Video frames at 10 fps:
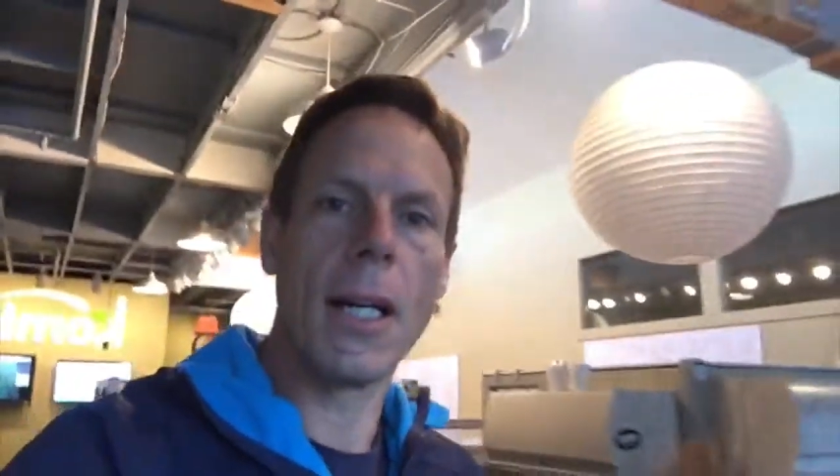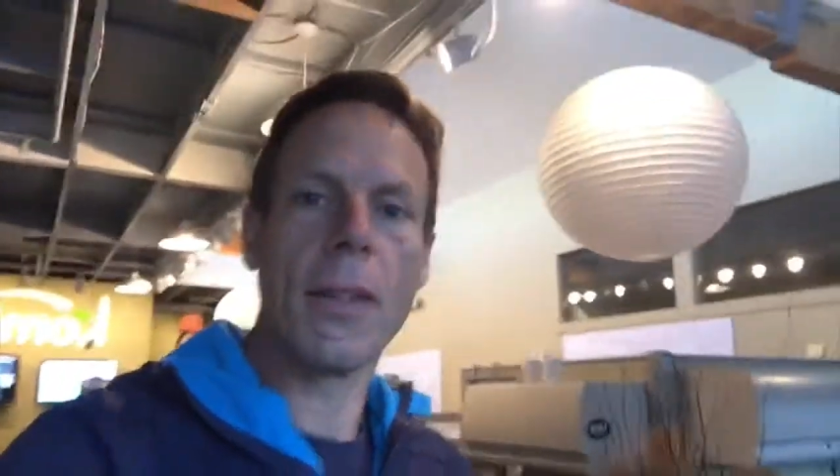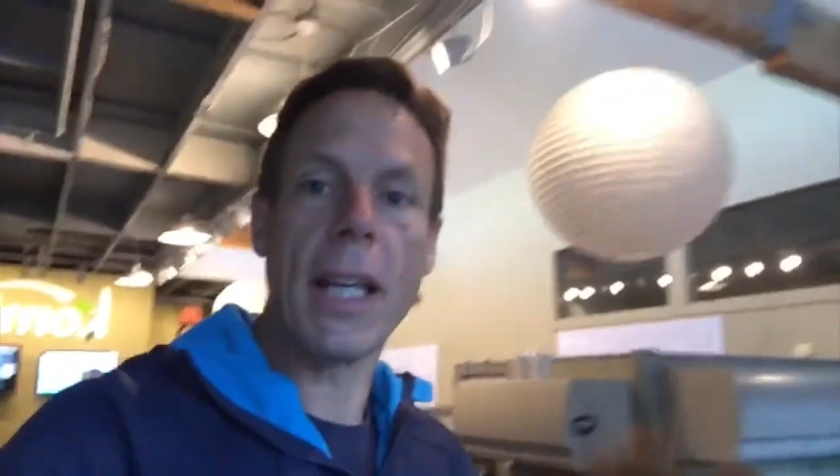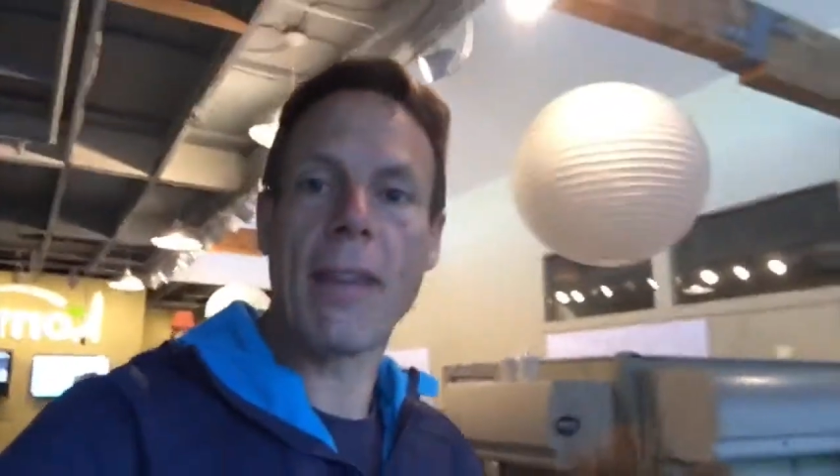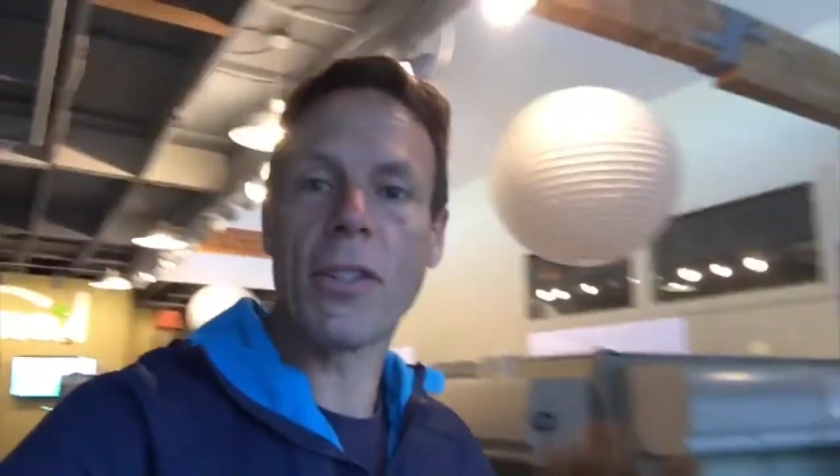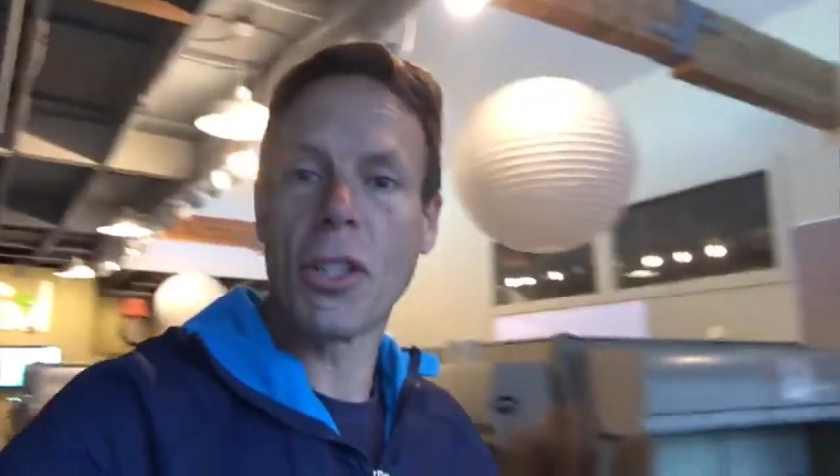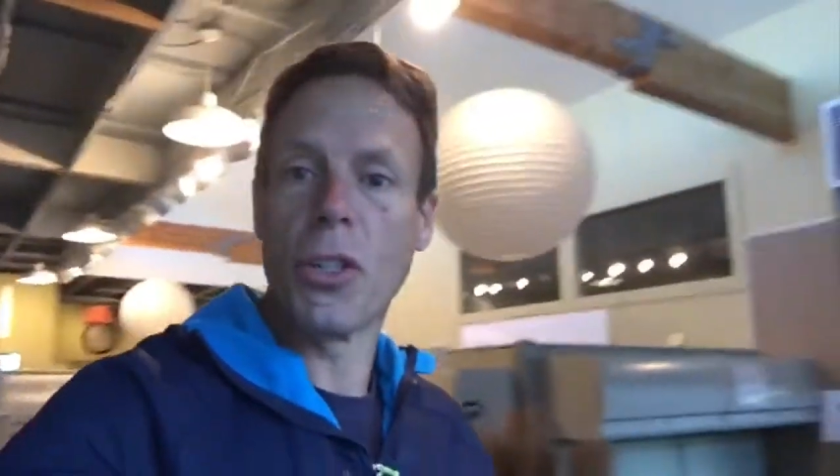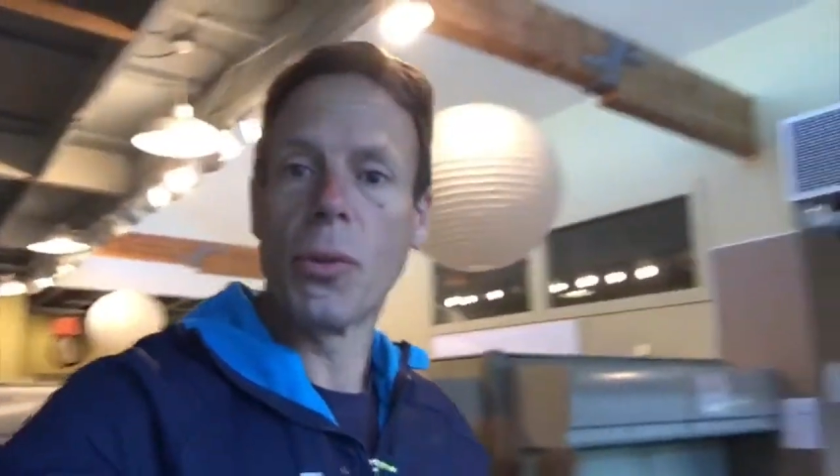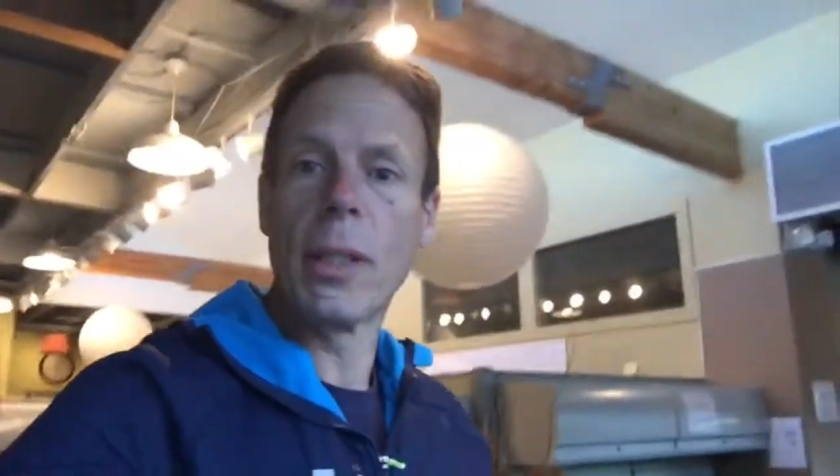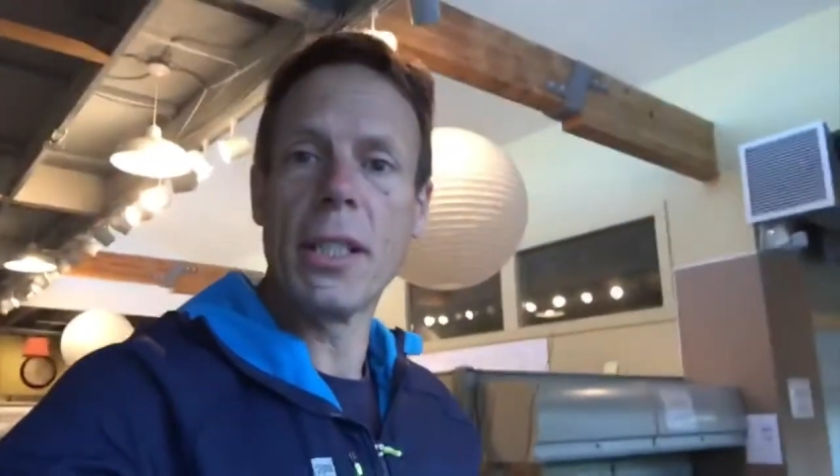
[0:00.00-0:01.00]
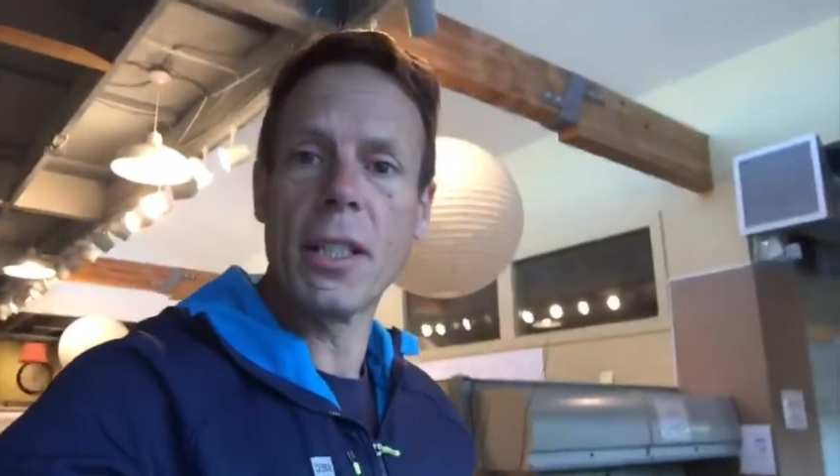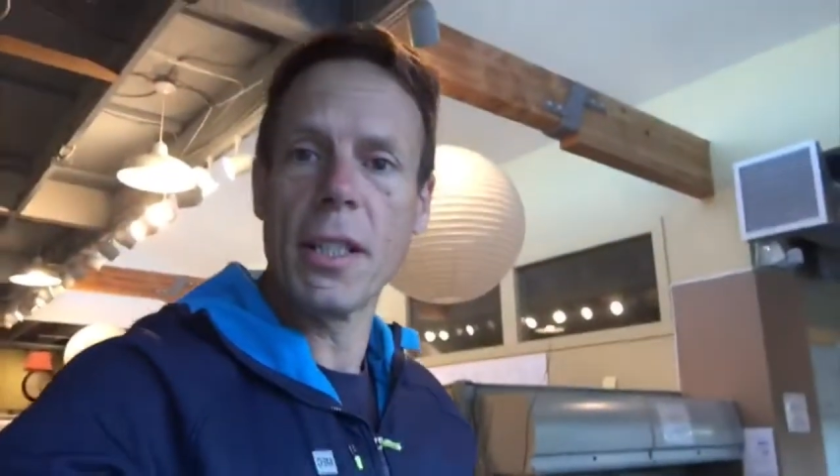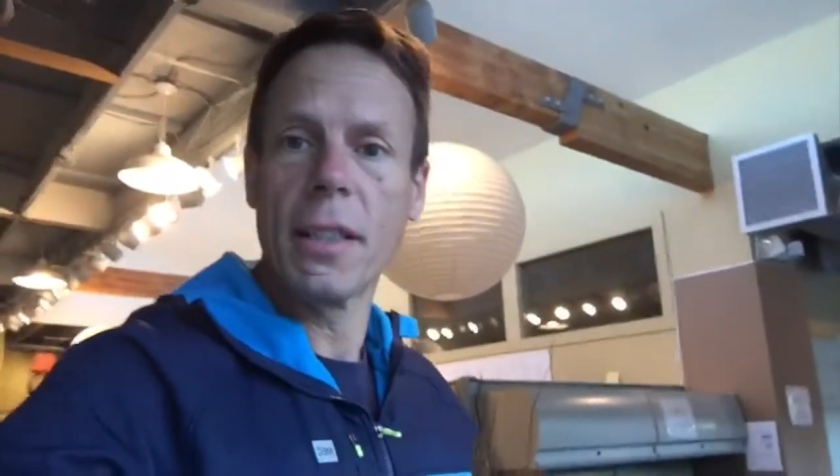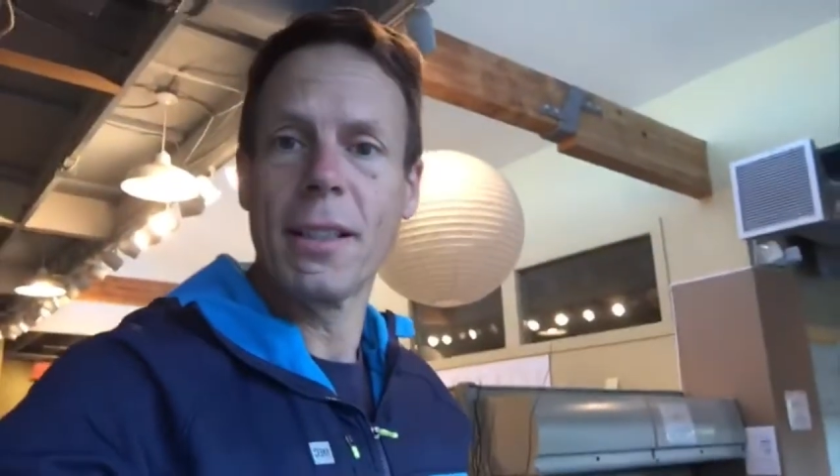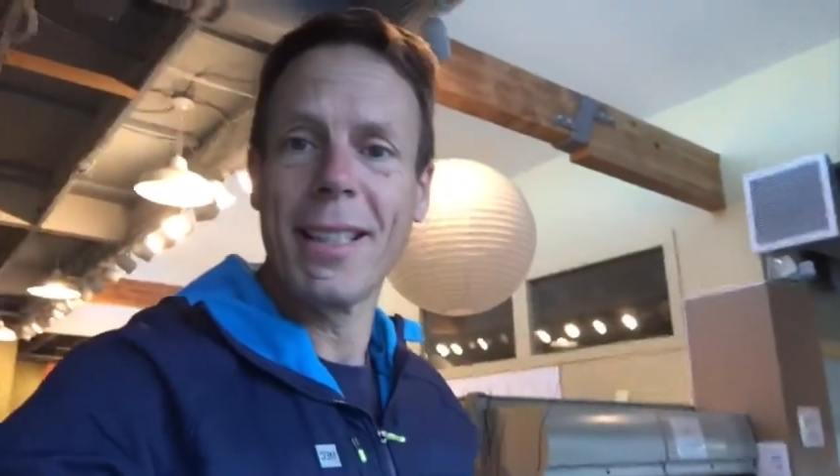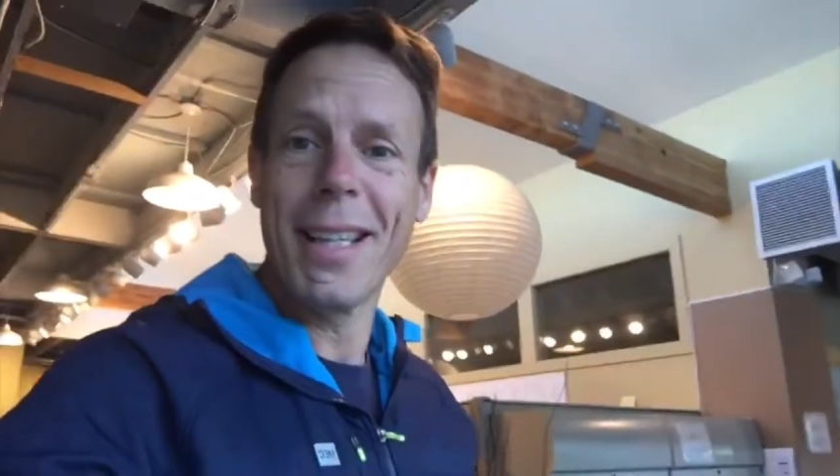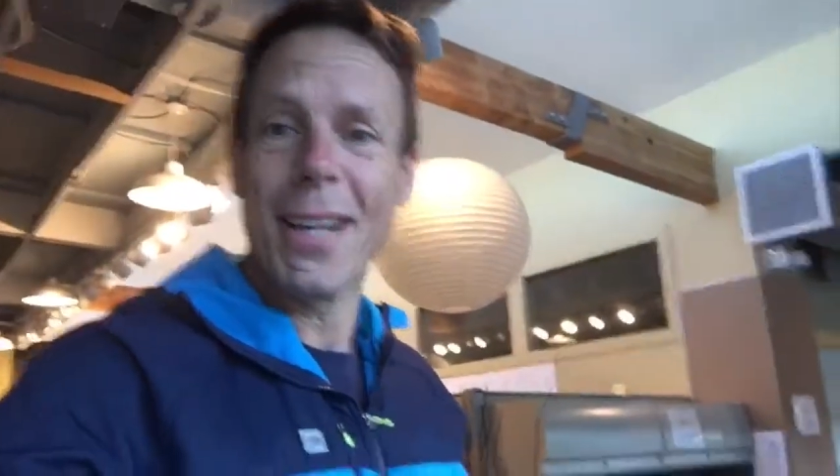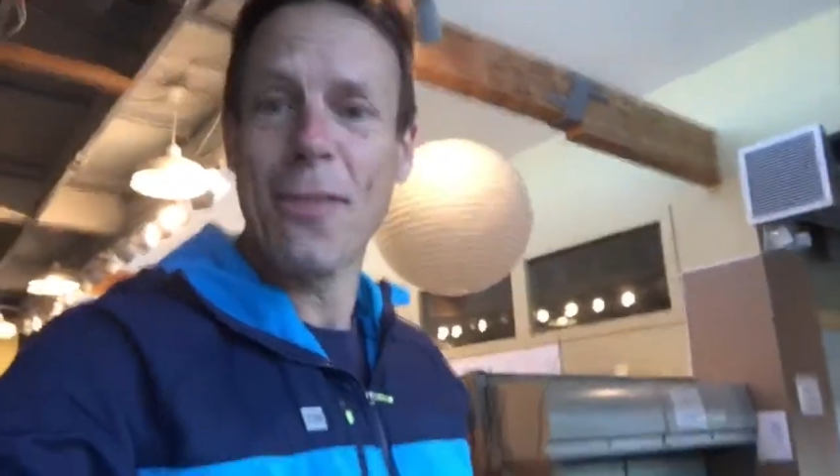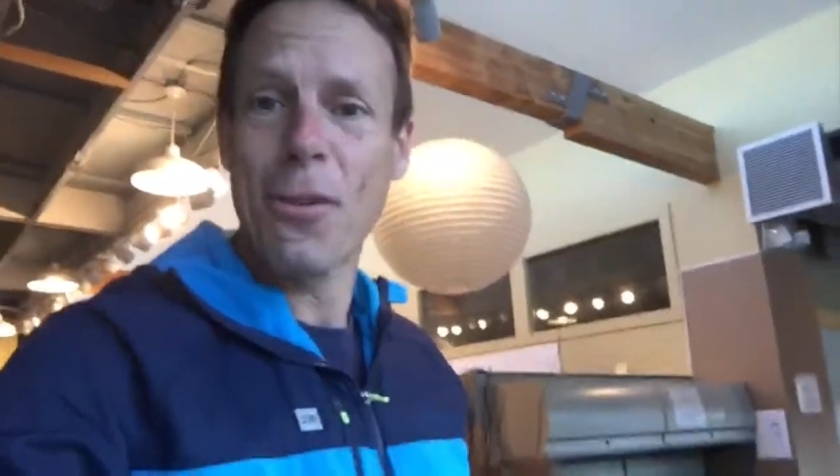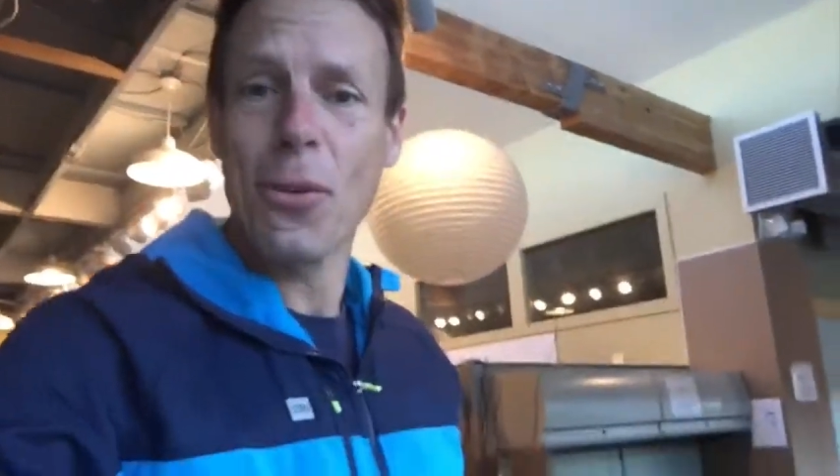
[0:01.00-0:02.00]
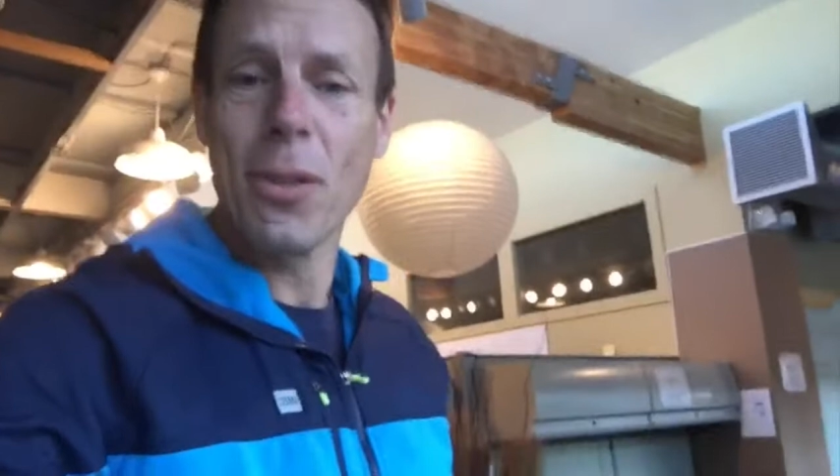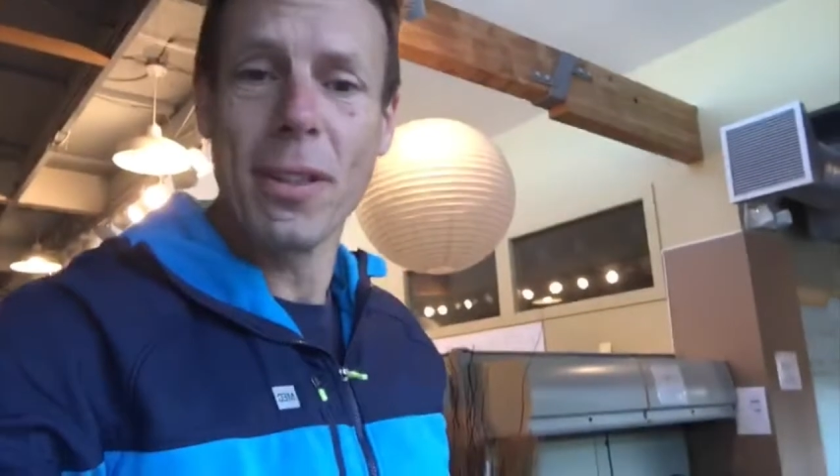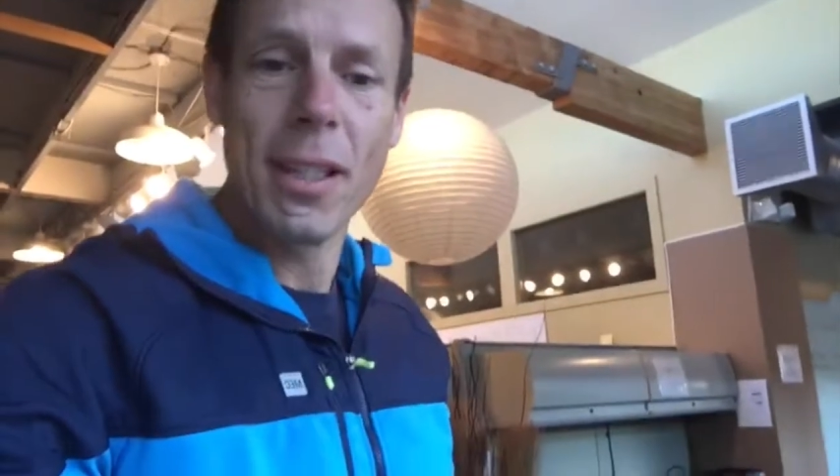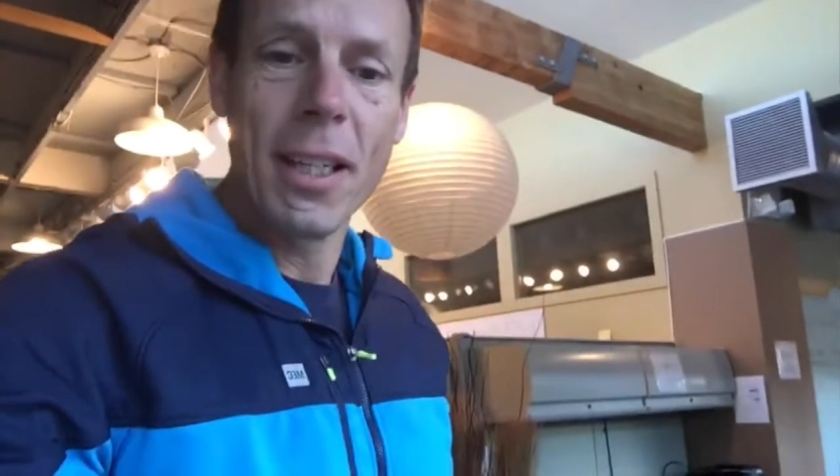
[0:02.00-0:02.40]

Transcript: have a to-do list in the iPhone.